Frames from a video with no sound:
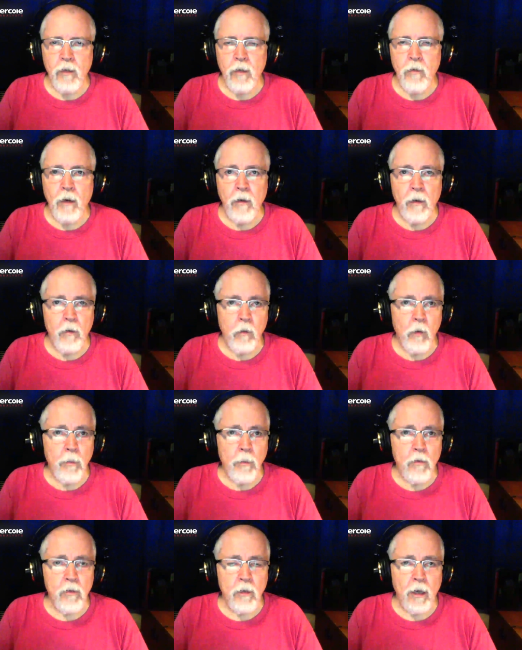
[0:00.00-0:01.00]
And on the
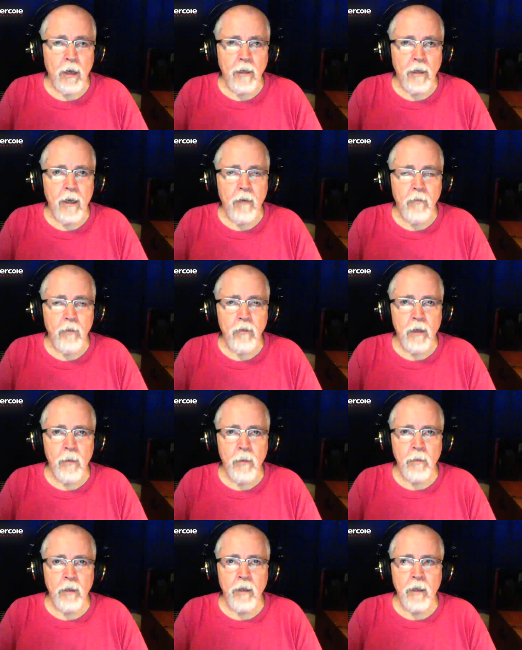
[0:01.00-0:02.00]
corporate side, they have to
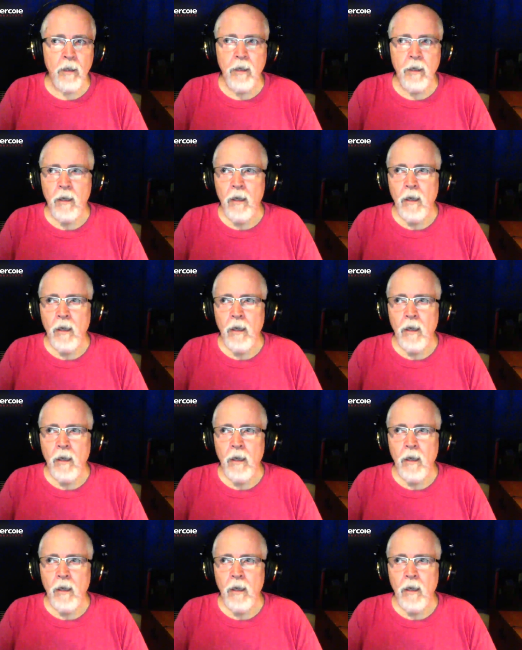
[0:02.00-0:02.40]
stop thinking